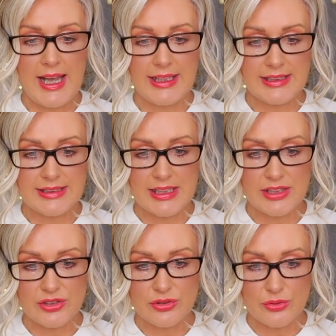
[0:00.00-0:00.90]
and it
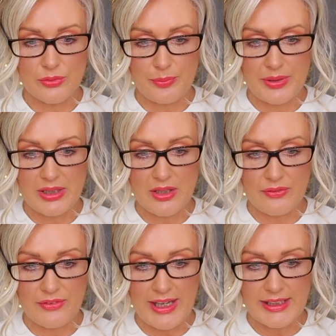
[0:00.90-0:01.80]
says to peel
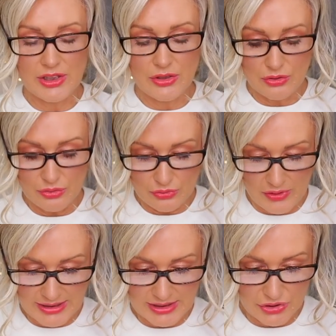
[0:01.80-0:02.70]
off any glue
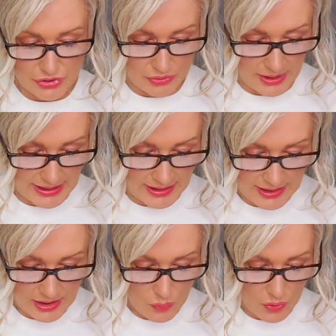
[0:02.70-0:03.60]
residue and I
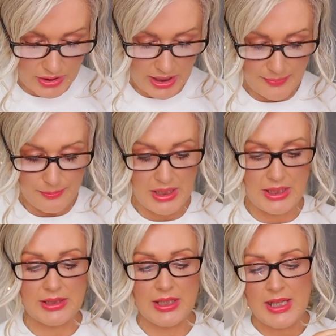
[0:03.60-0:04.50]
think what they
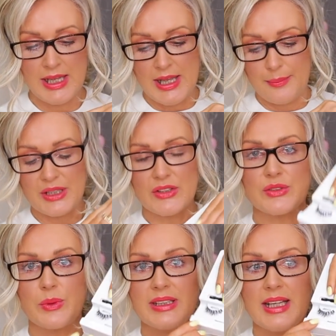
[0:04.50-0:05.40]
mean
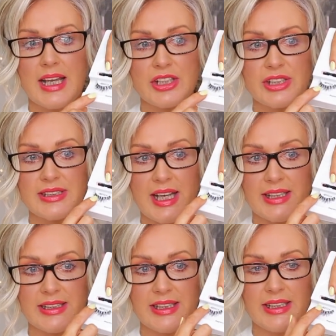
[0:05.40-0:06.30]
because when the lashes are
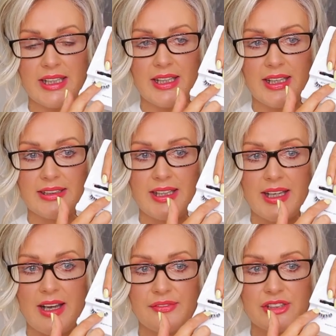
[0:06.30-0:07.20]
in here they
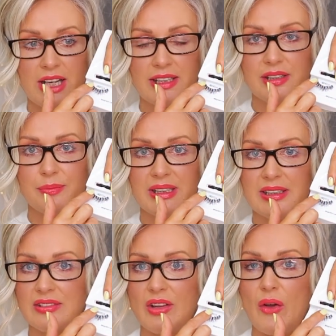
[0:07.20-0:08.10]
have tiny
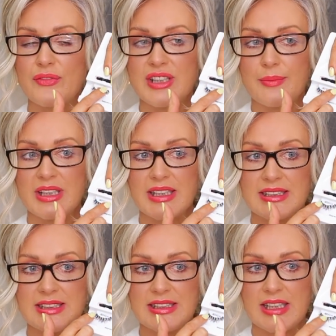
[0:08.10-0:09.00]
bit of something
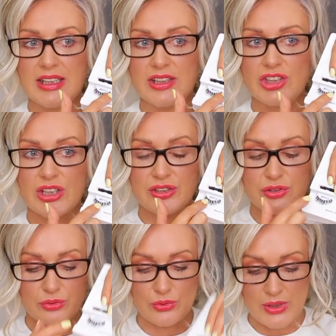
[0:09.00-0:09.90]
sticky
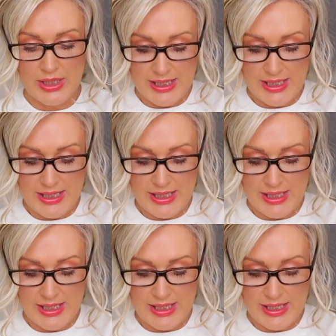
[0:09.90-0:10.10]
just to